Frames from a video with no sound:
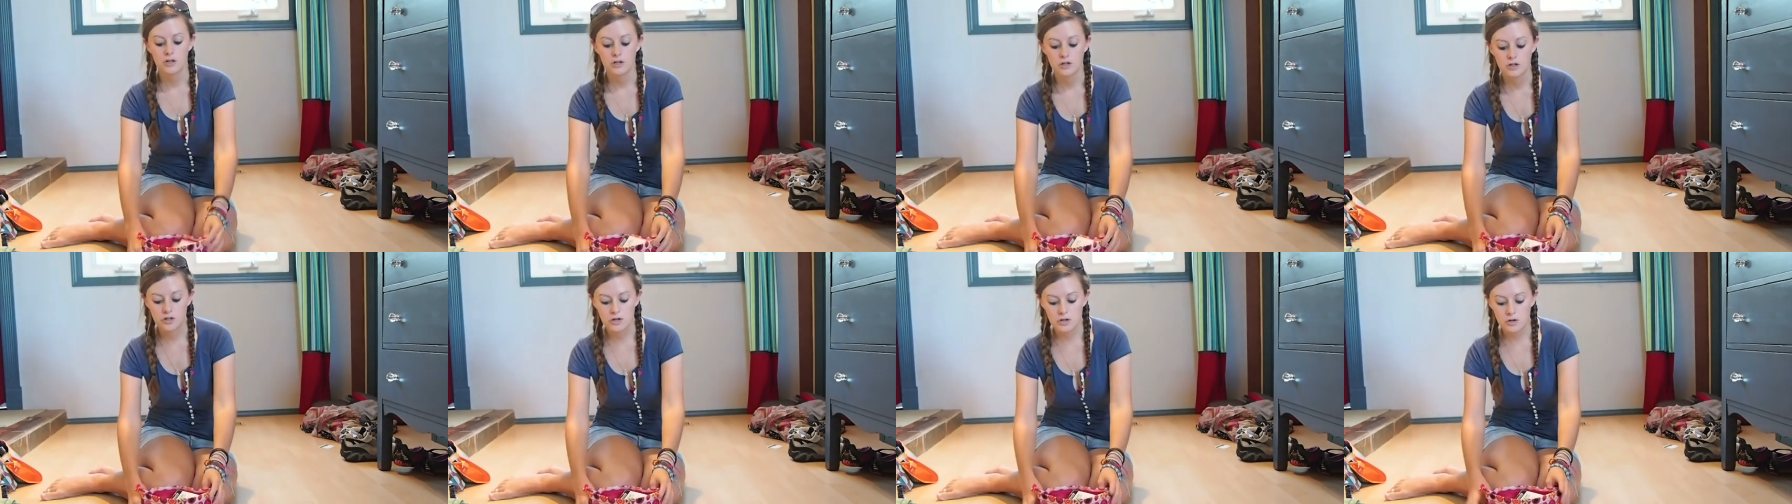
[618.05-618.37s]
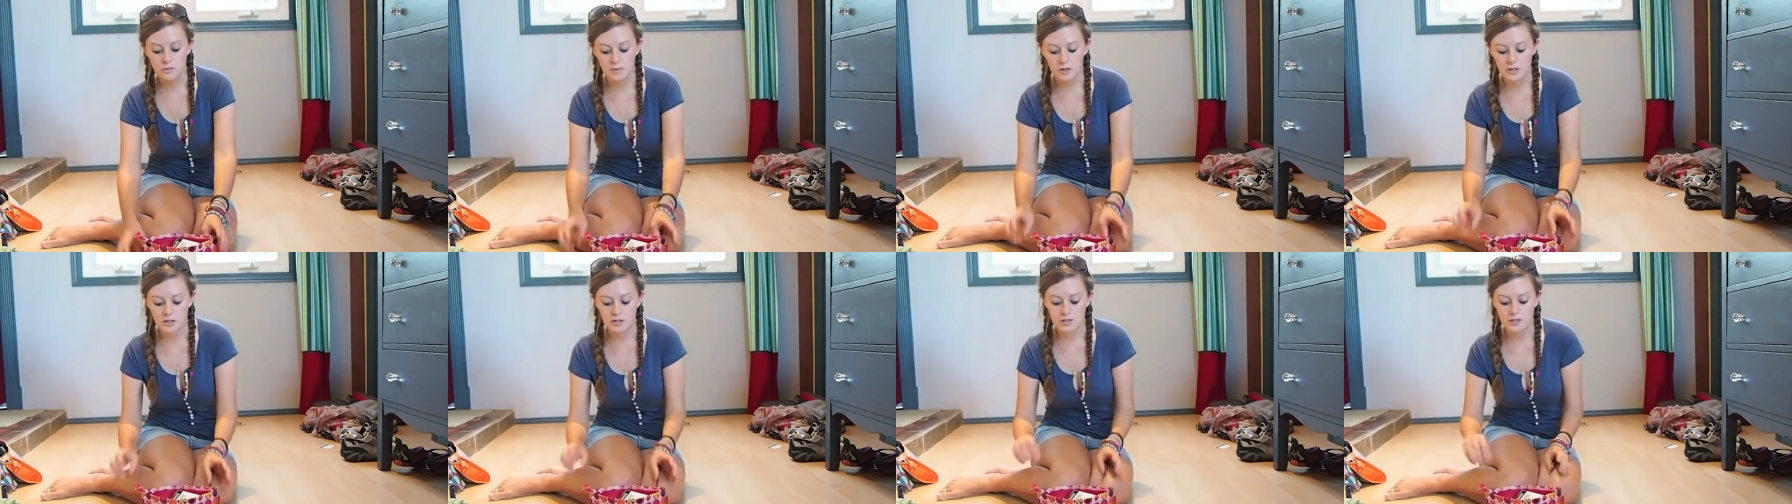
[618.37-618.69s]
too
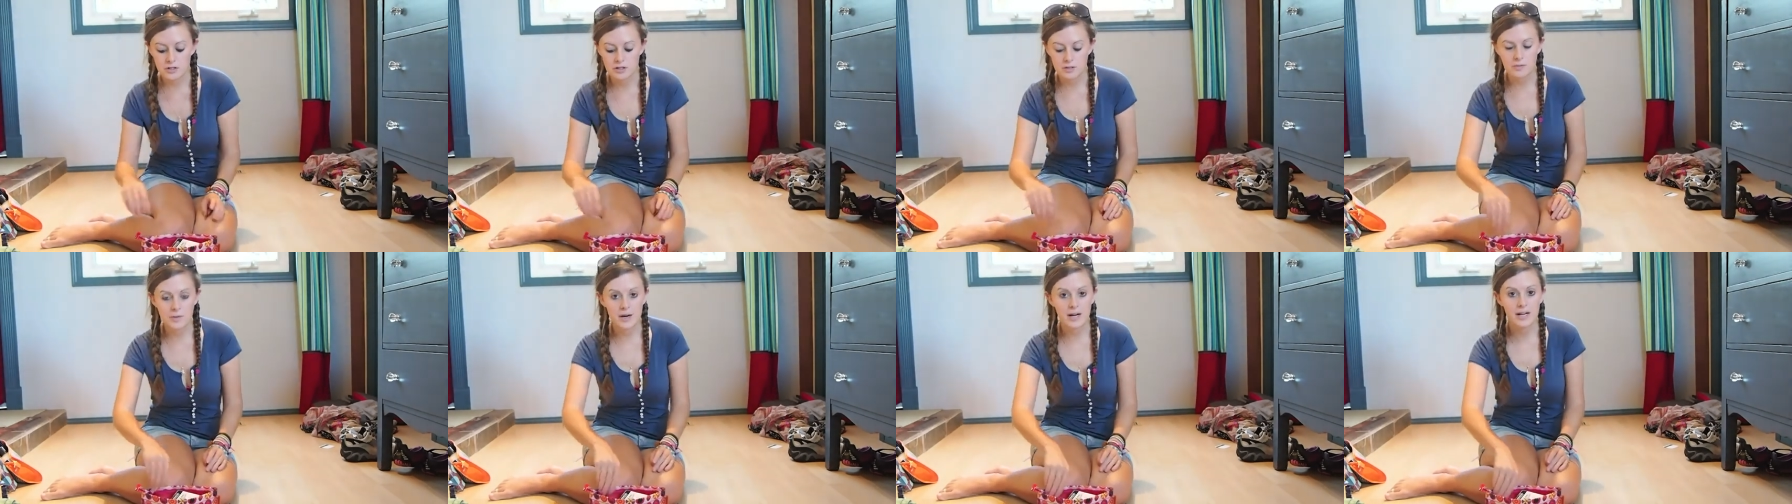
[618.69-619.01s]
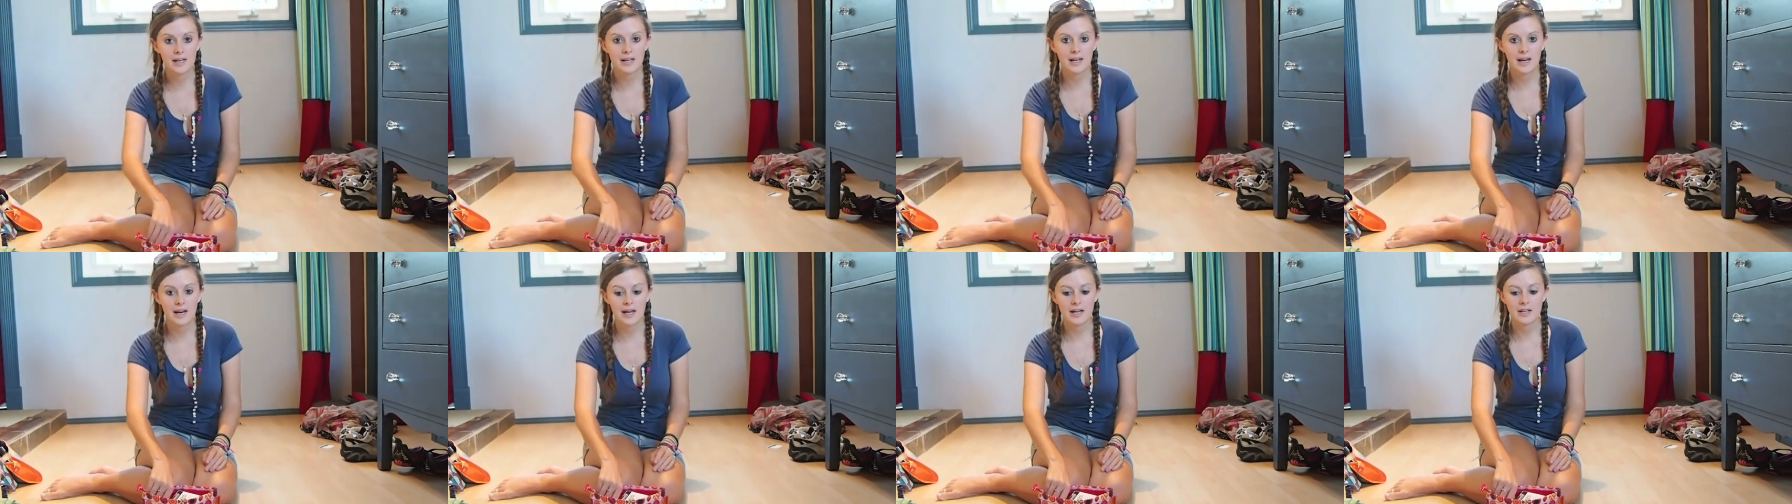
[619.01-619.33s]
much to my
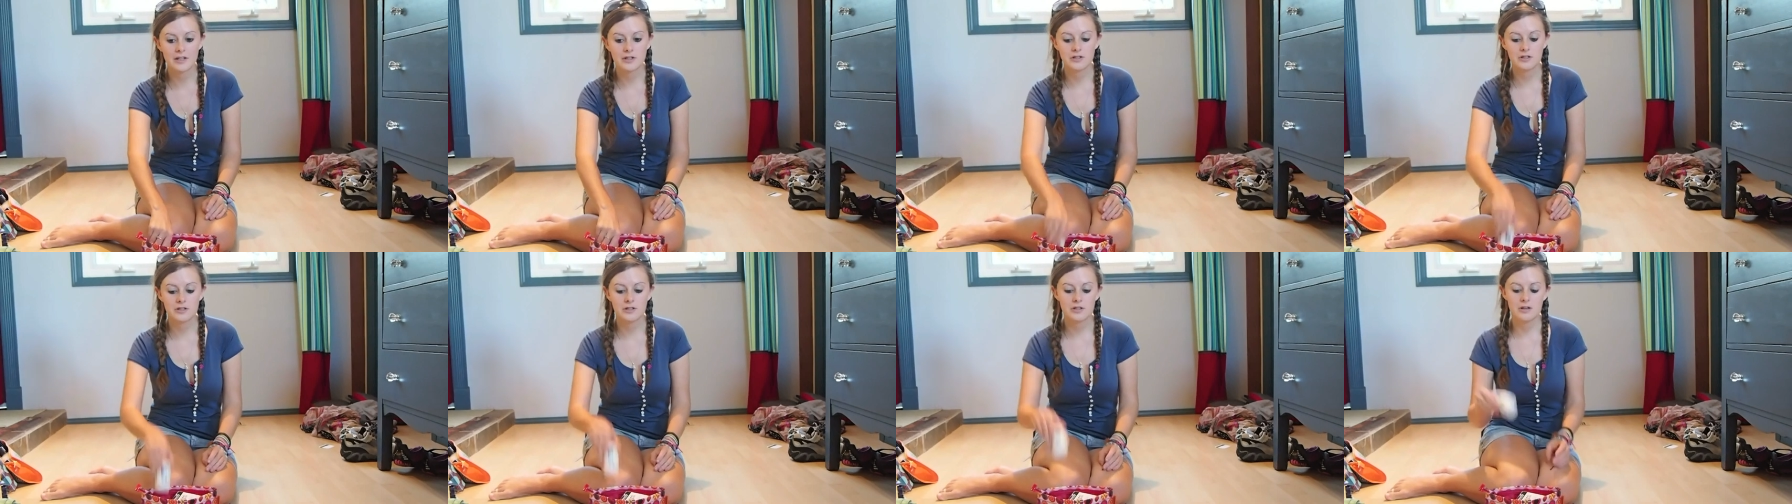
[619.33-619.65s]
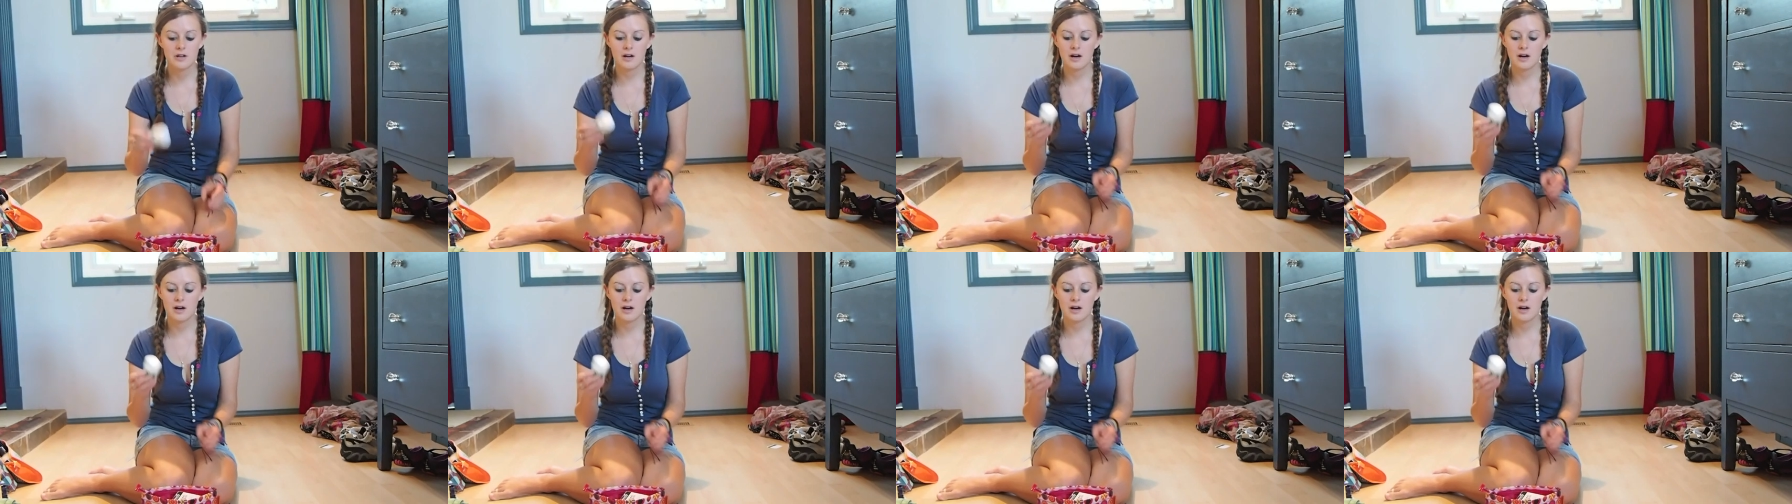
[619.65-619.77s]
collection.